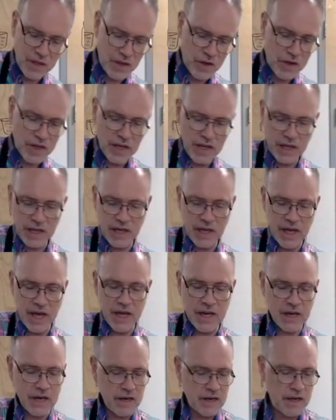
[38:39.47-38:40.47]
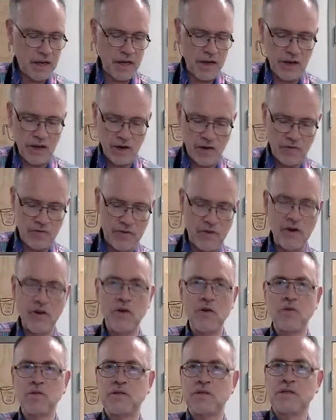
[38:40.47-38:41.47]
can get your
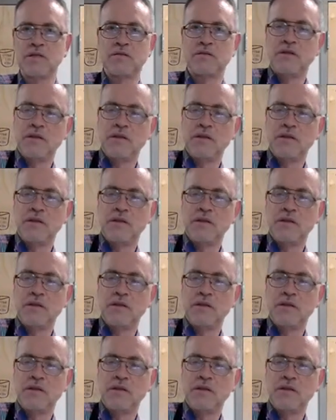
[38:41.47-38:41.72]
fruit,